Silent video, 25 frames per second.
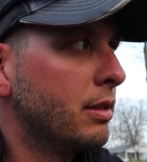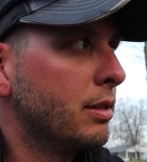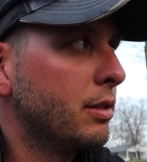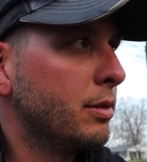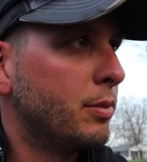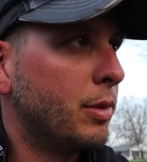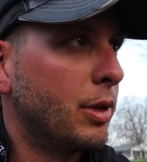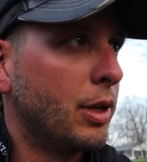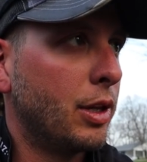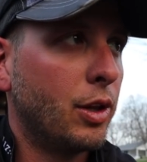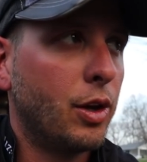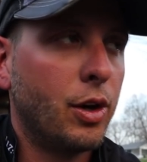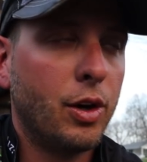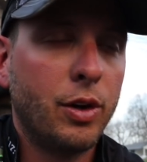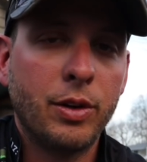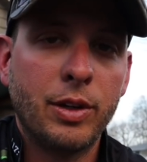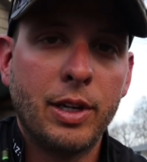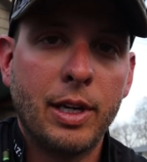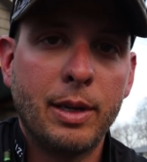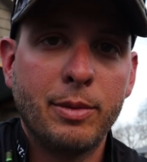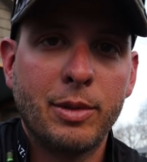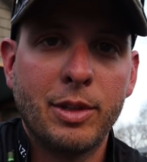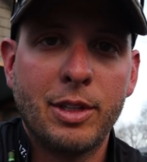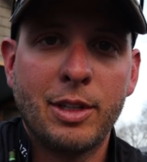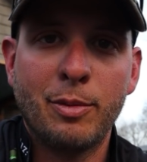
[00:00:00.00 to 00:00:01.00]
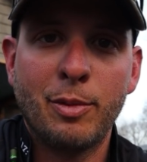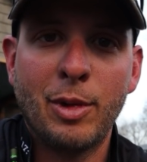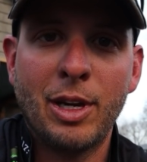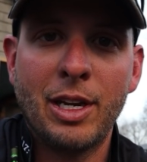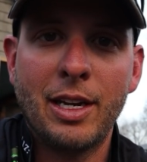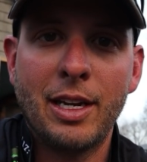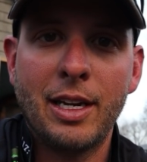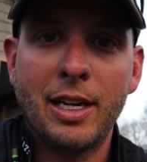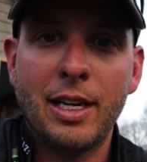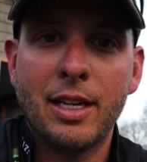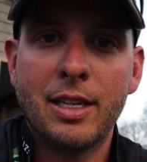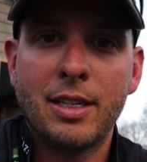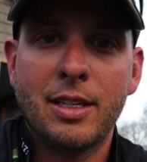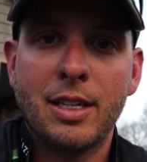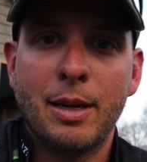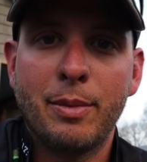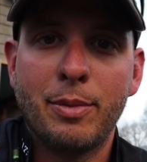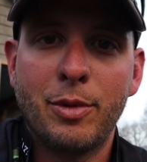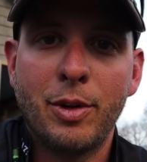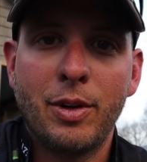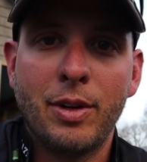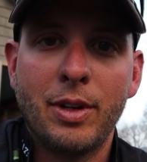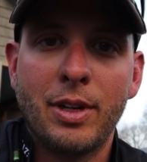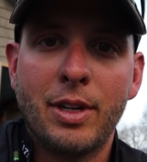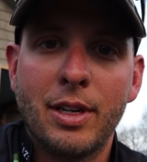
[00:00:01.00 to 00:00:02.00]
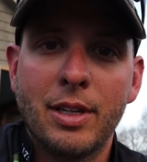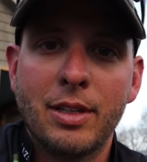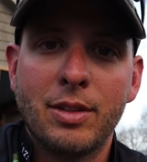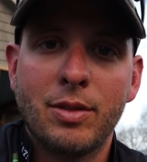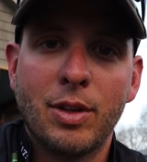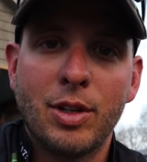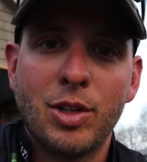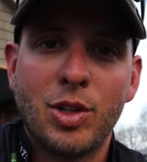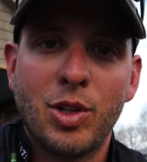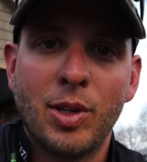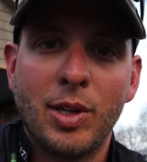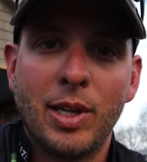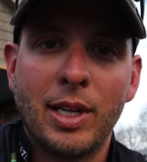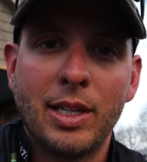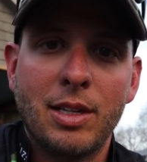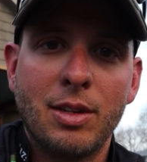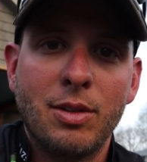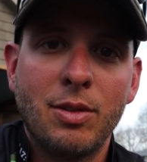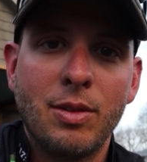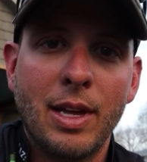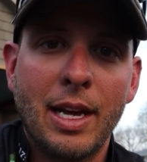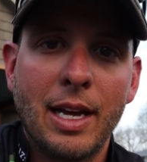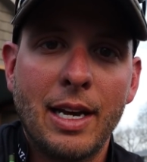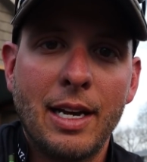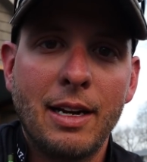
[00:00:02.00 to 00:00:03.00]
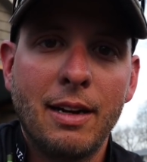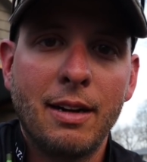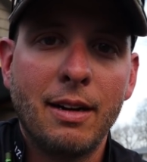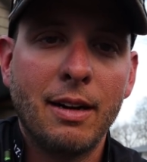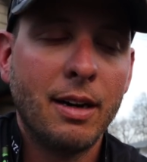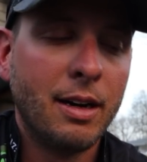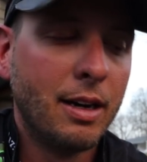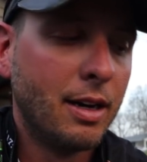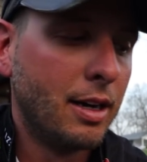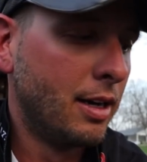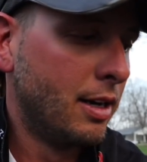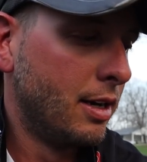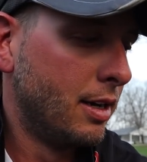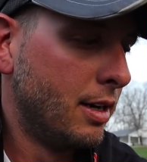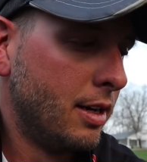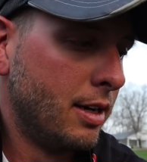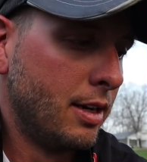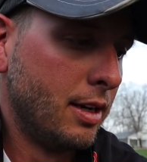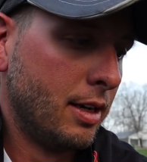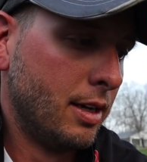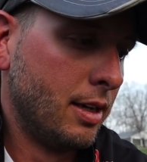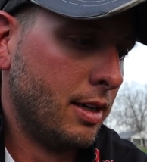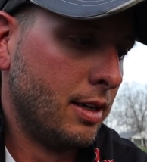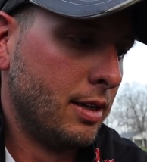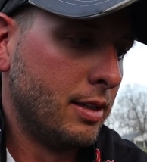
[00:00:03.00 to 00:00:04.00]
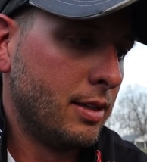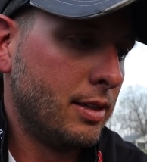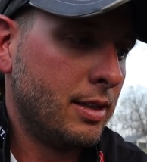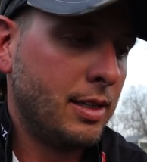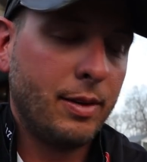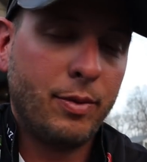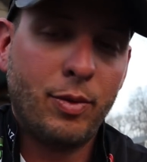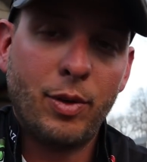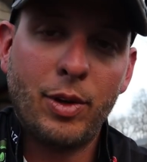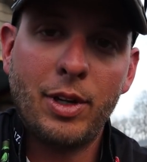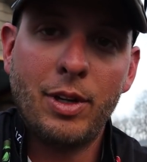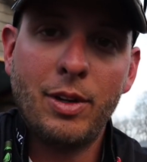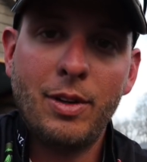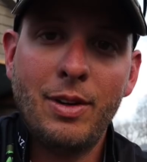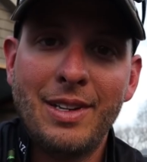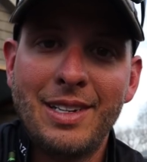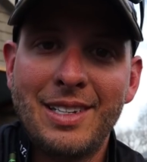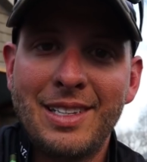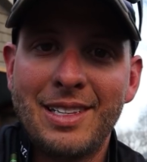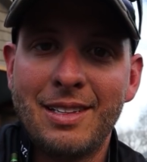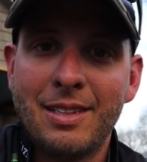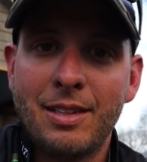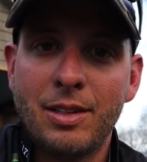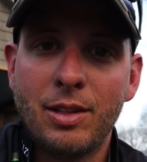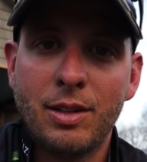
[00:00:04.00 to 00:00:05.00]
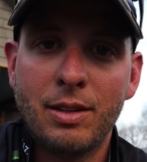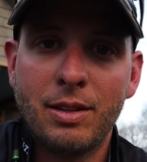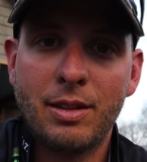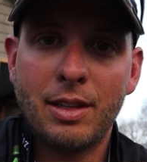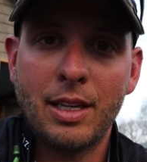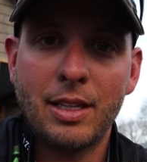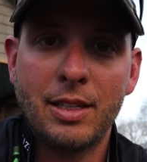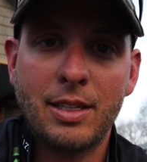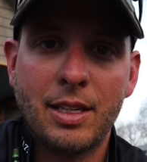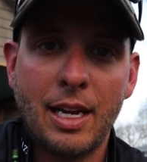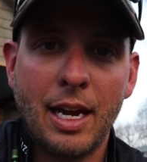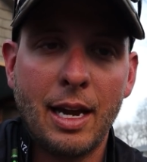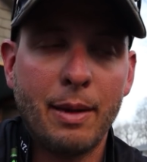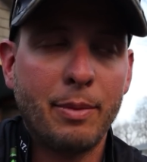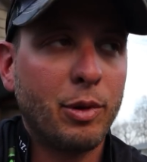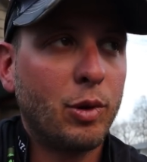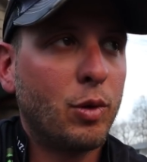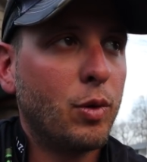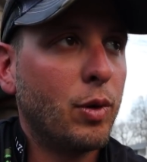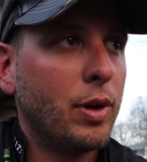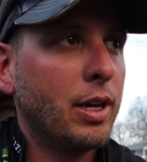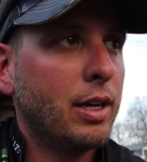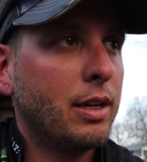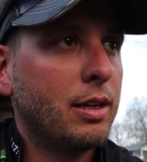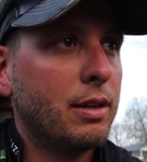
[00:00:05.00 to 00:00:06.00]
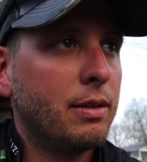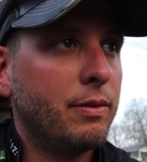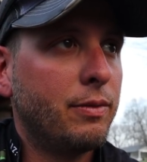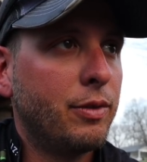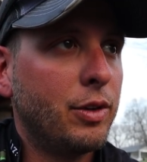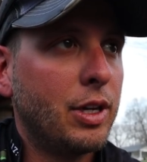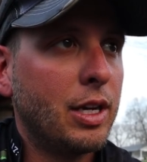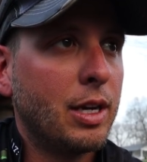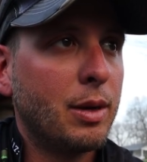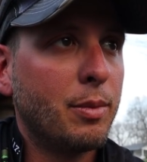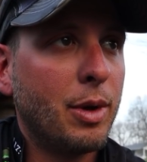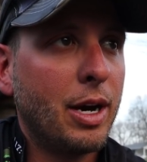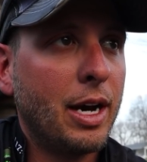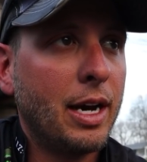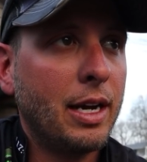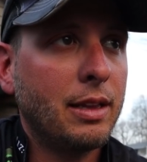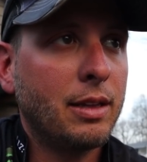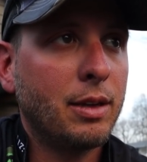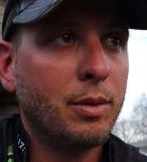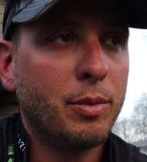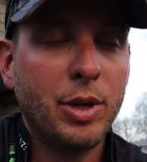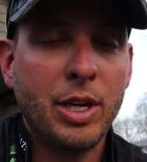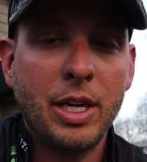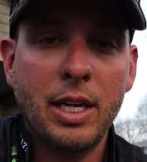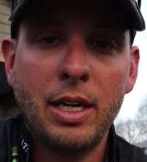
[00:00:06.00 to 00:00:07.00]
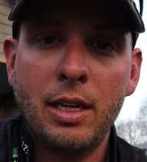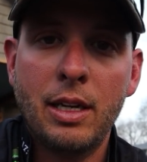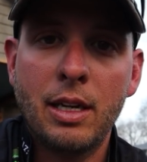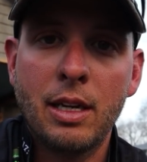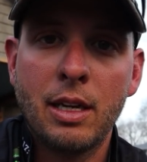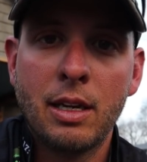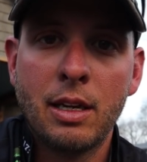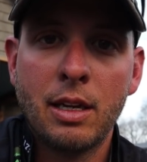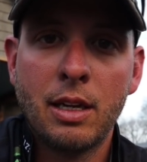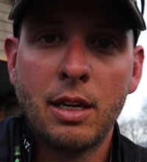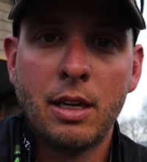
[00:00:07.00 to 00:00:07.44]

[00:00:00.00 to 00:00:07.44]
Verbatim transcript: It's been a long time since I made a uh, top thirty cut, so I'd sure like to do that here, see if we can do it. Things can happen quick. If you get a bite, they're big.